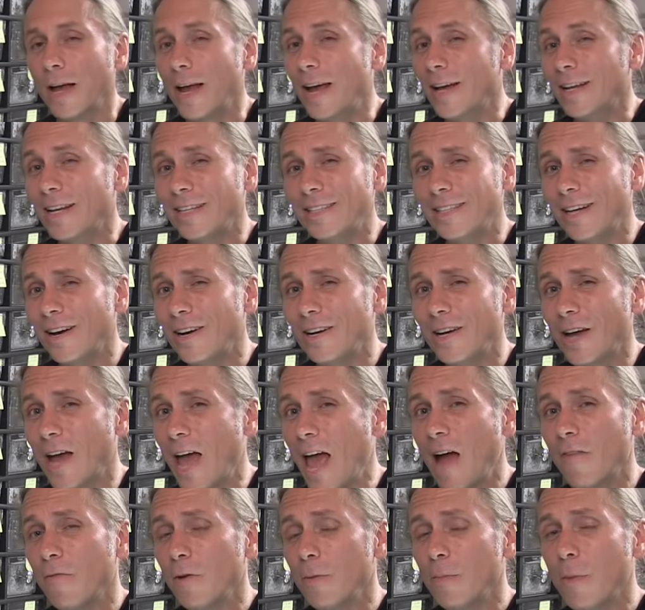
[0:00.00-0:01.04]
And I tell you,
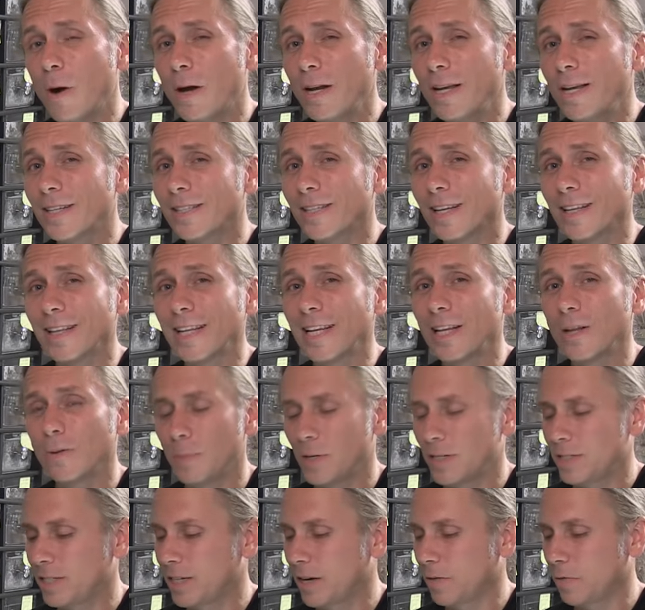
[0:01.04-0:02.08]
everybody is a little
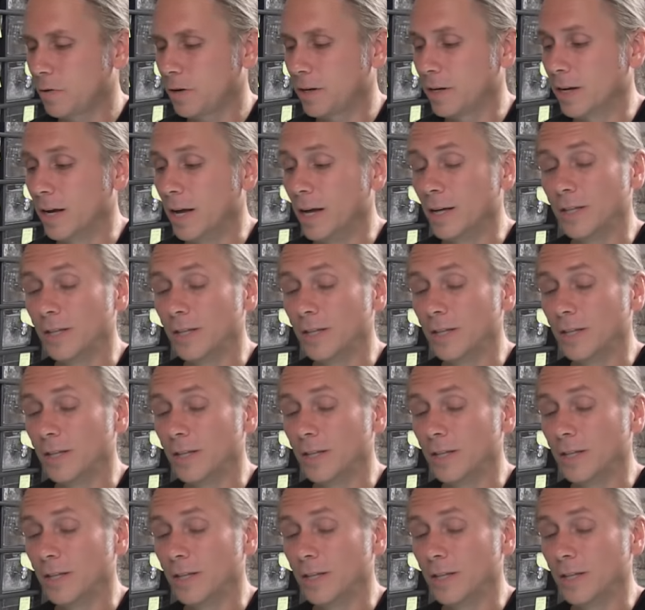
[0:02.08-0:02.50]
bit different.